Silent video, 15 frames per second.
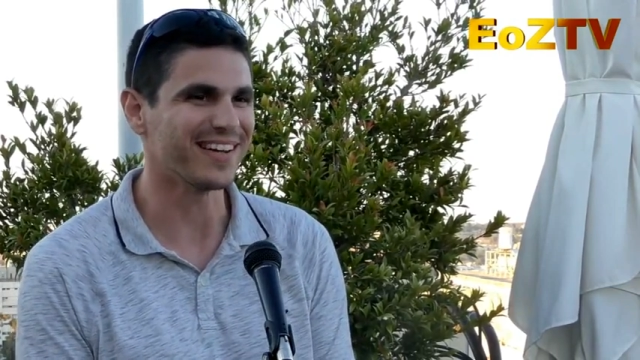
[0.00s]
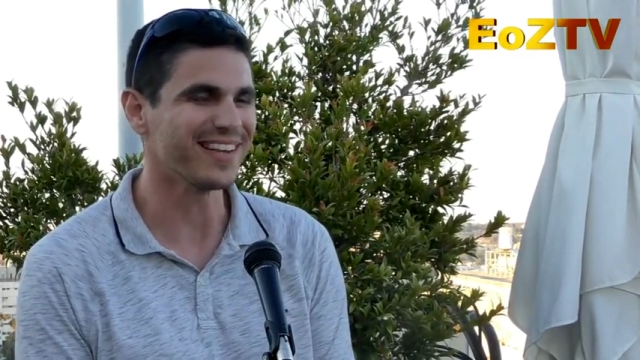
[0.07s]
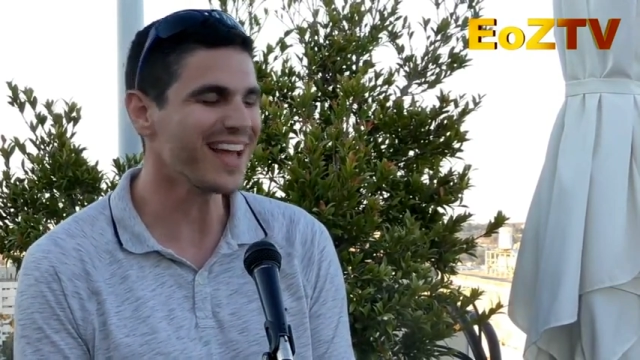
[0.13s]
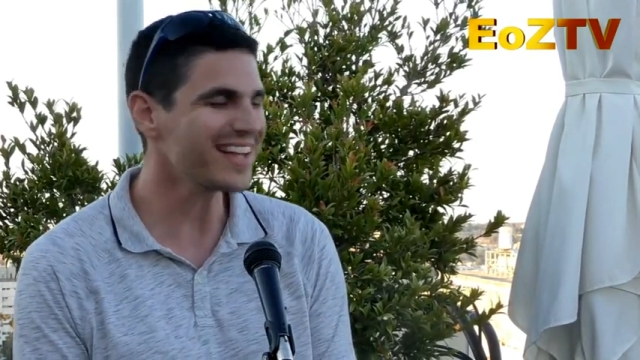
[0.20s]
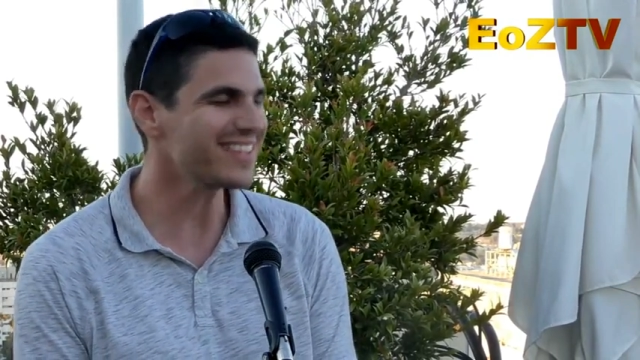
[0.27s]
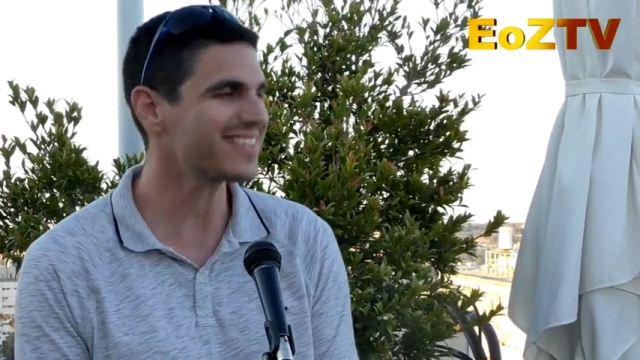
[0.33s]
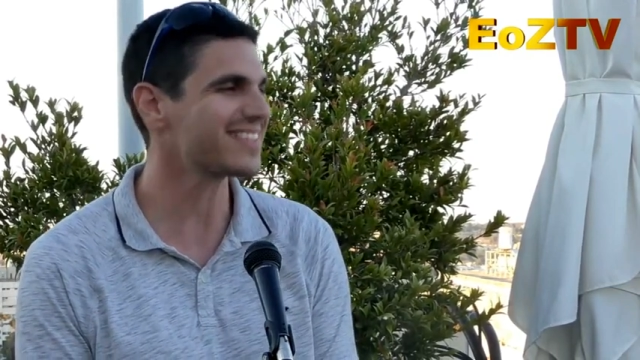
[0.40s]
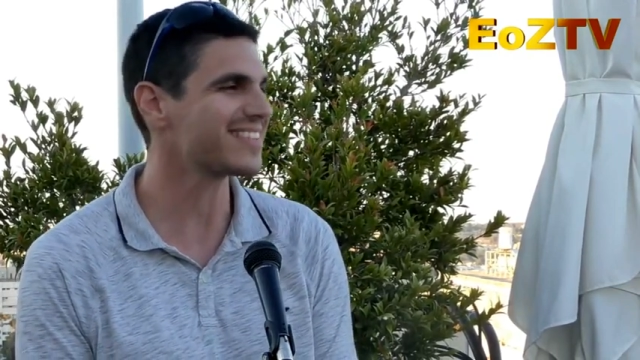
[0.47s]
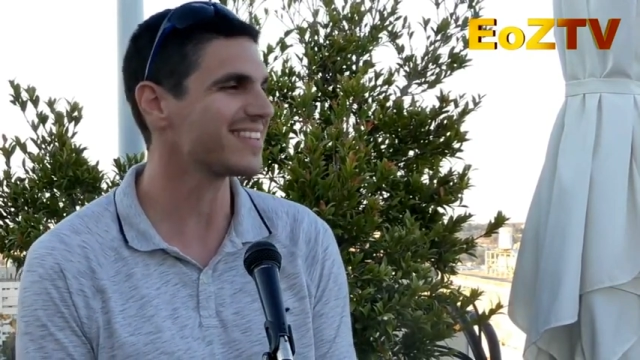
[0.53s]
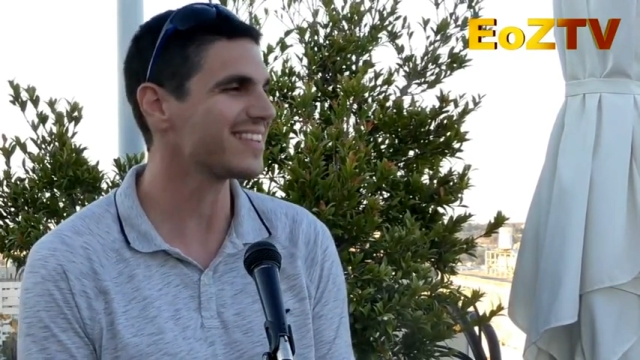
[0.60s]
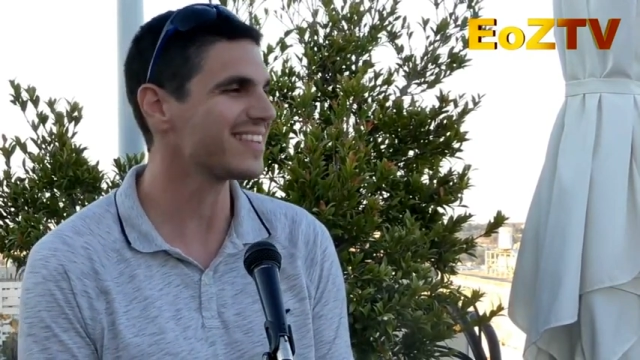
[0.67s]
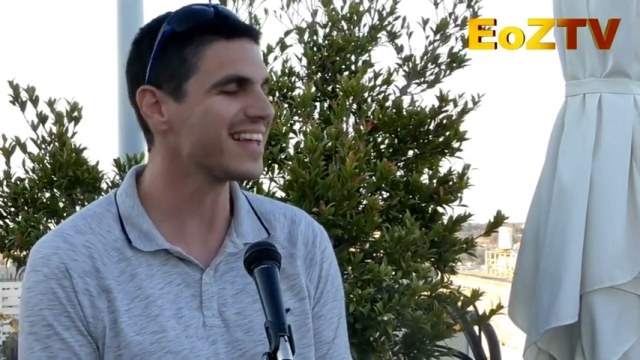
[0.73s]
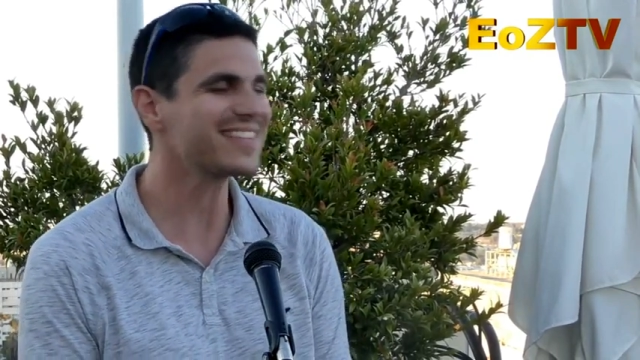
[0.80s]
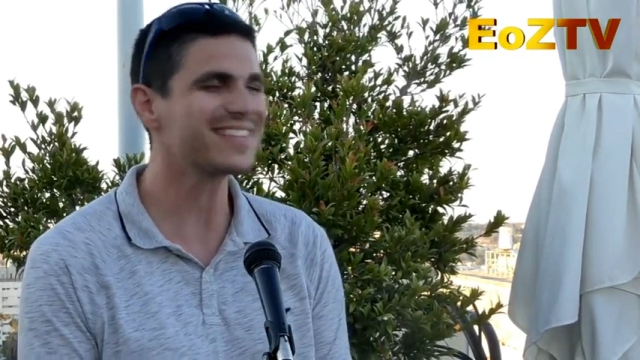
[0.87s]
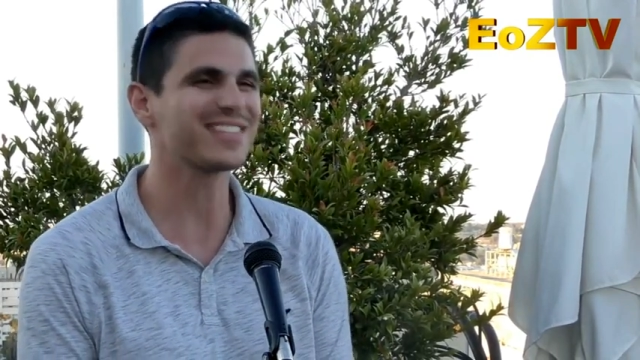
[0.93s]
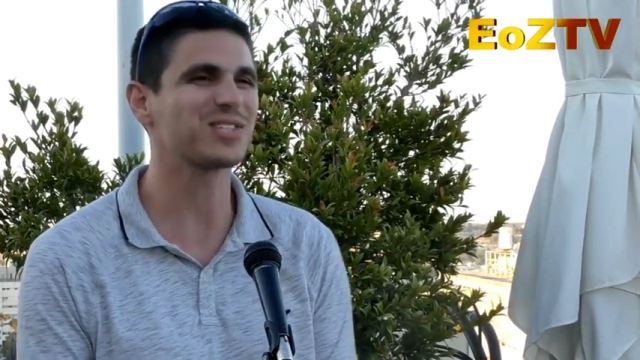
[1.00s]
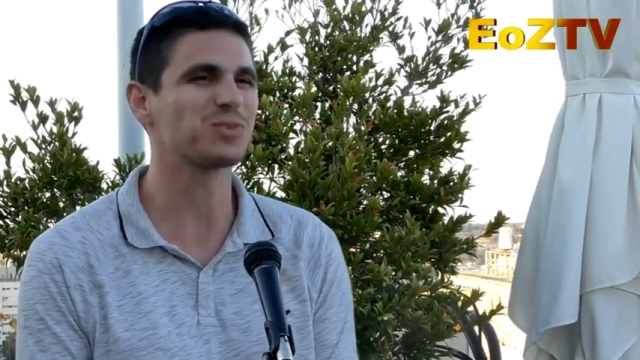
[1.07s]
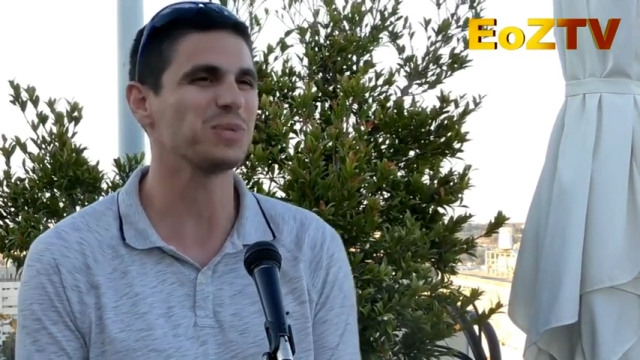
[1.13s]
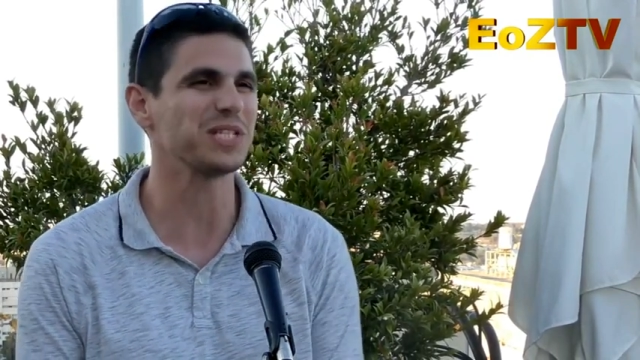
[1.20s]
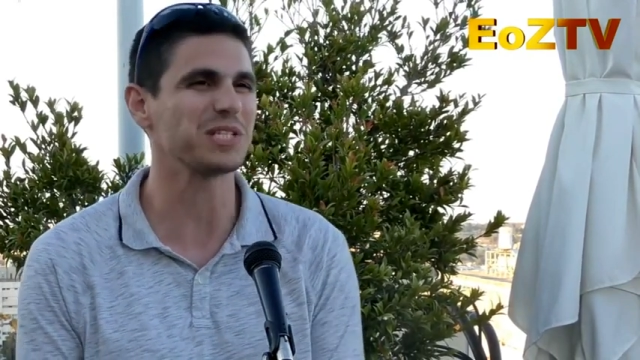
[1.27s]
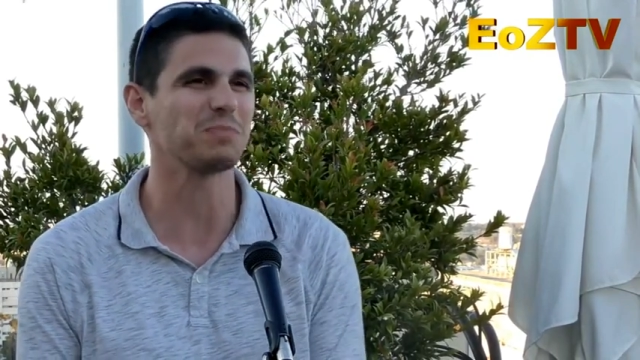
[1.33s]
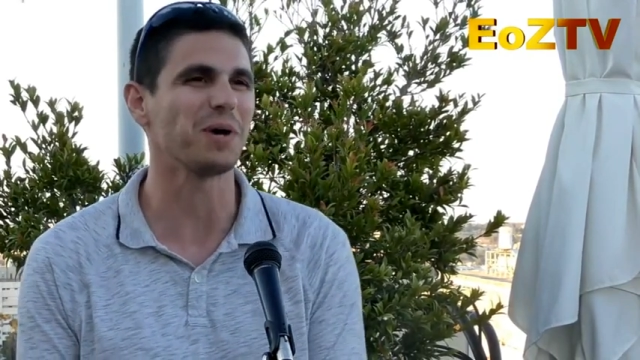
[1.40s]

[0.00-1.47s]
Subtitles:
And that's the sweet